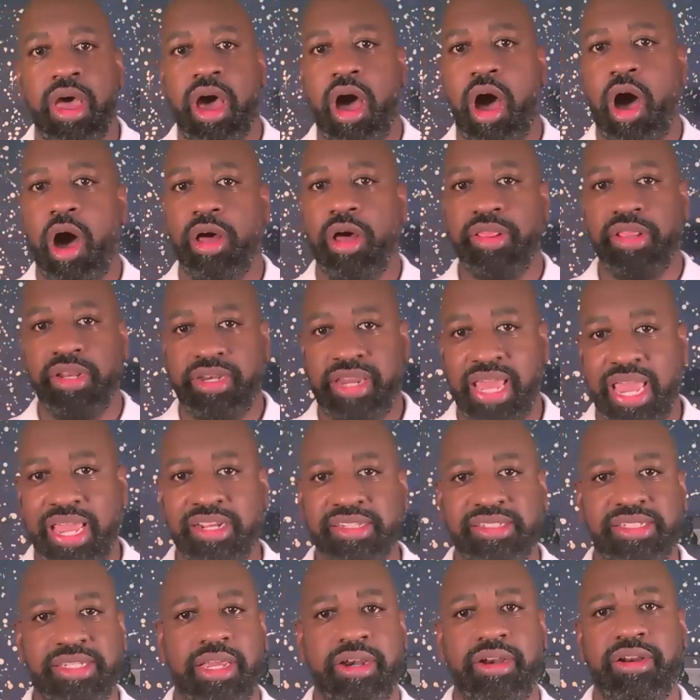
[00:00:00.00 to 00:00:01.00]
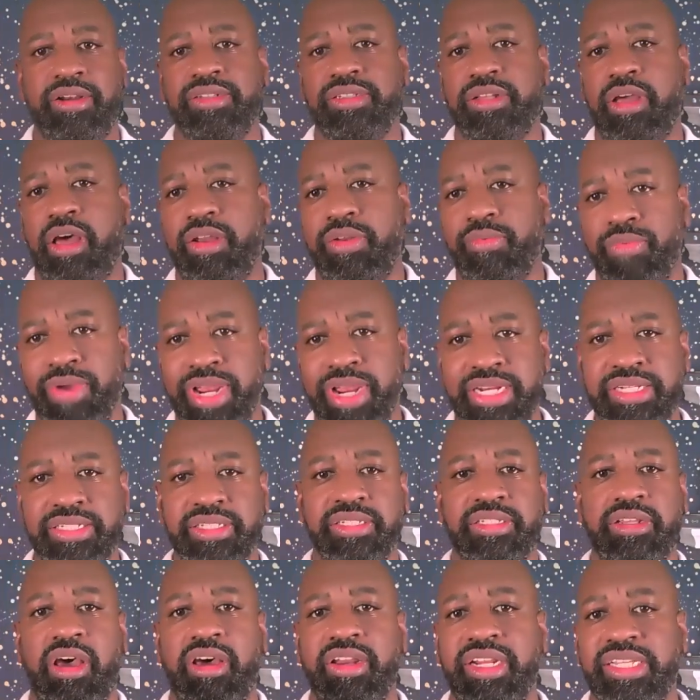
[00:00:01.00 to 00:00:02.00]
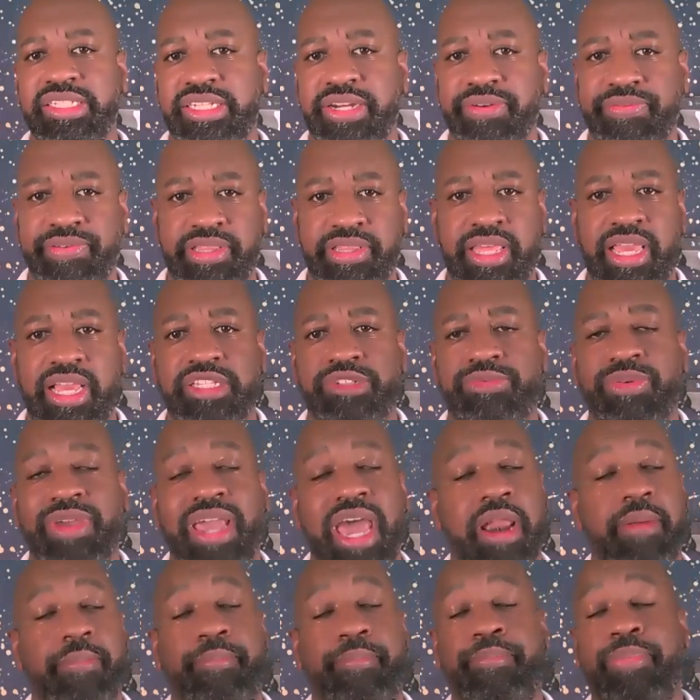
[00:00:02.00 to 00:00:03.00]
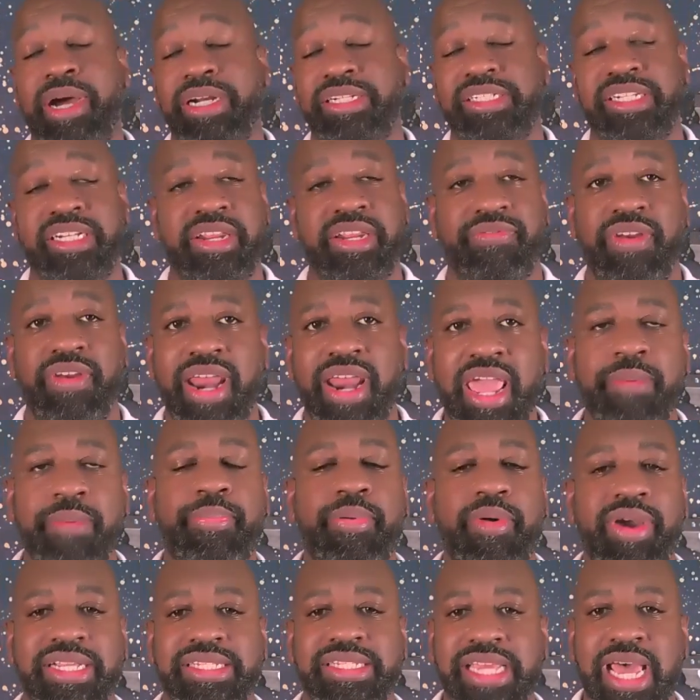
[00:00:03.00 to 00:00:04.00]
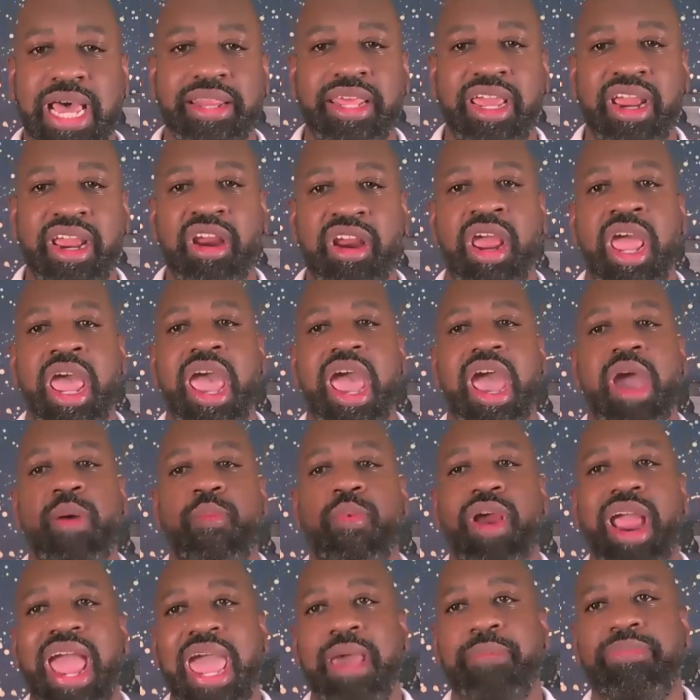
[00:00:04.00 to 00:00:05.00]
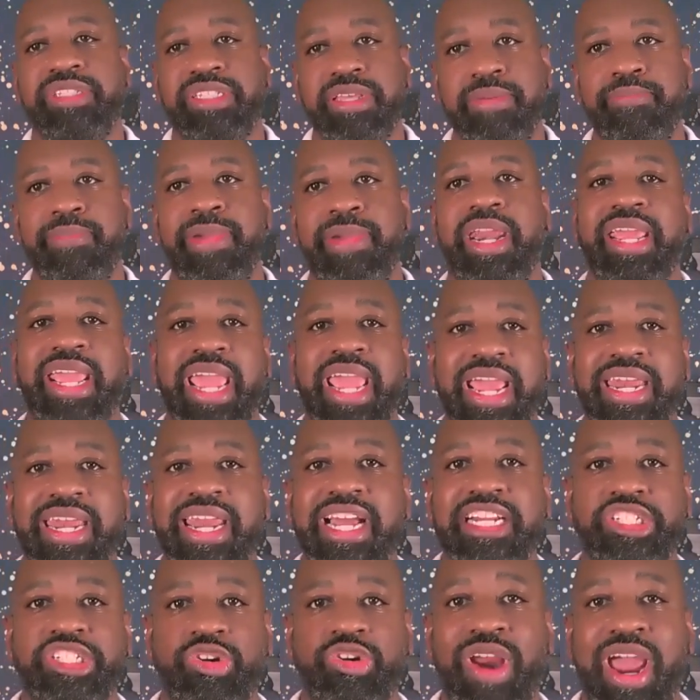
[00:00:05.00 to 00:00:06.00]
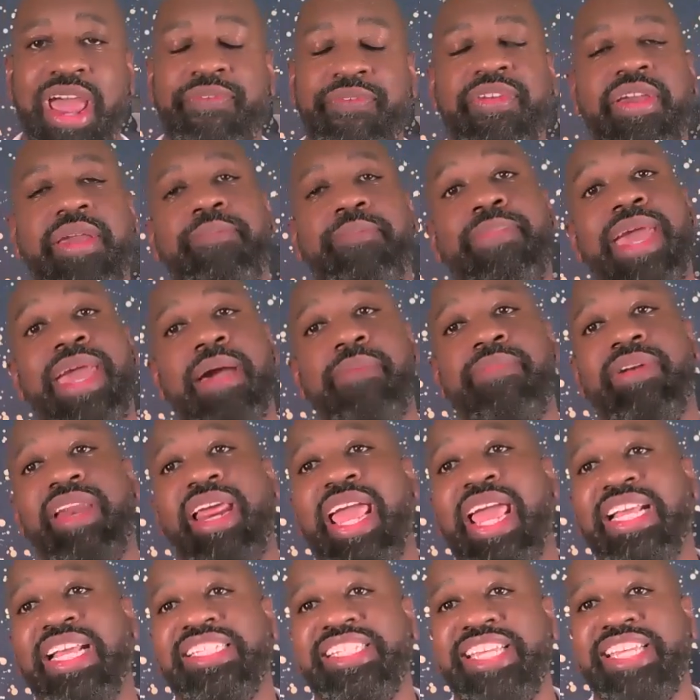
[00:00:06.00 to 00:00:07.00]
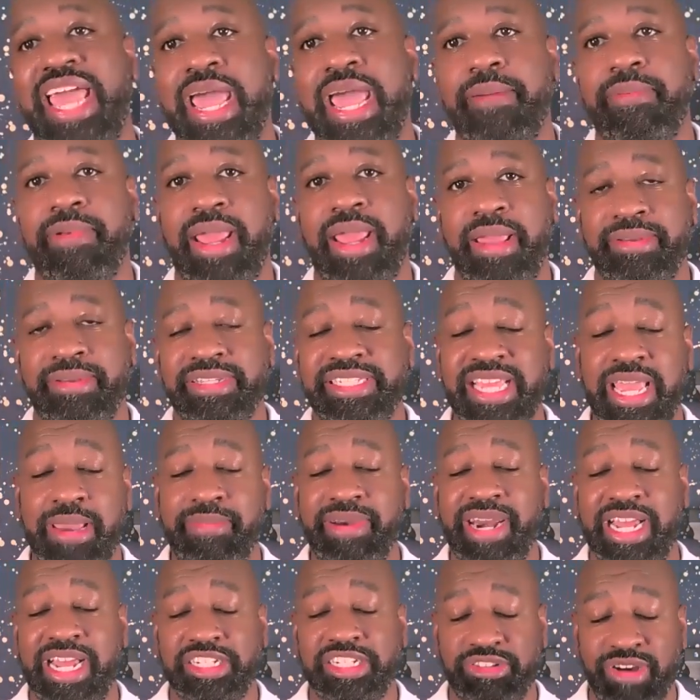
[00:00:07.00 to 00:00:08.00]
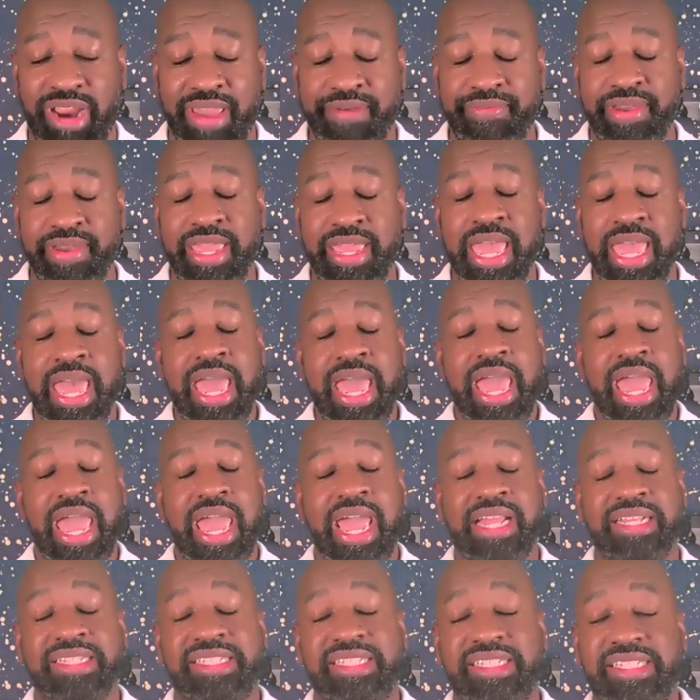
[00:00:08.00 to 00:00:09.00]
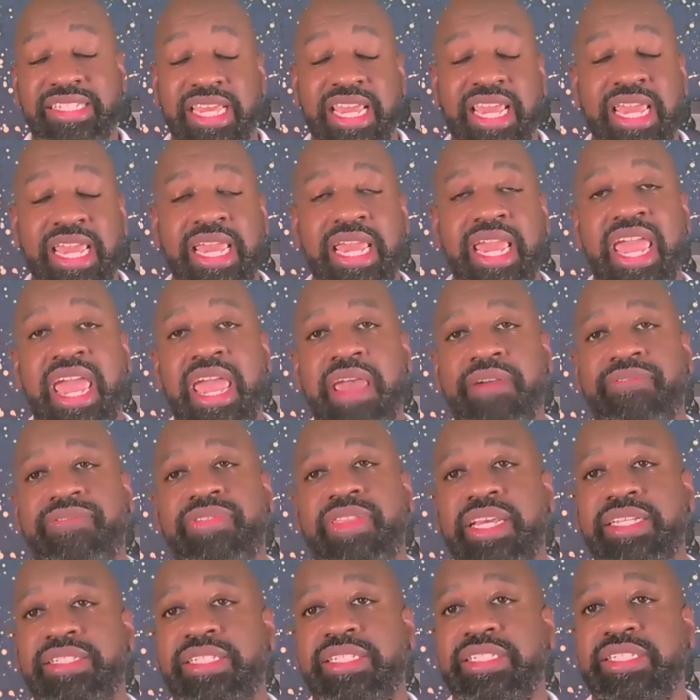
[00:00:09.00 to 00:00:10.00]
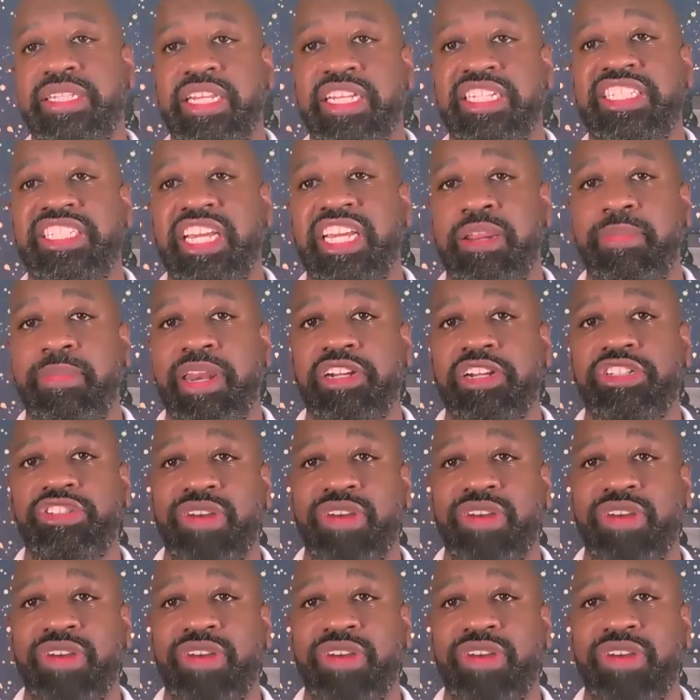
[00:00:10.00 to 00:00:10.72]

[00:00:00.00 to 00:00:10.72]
All the data centers, all the regions, all these different things. We got a bunch of different endpoints out there, and we're able to mitigate that traffic and be able to examine that traffic and see if this is legitimate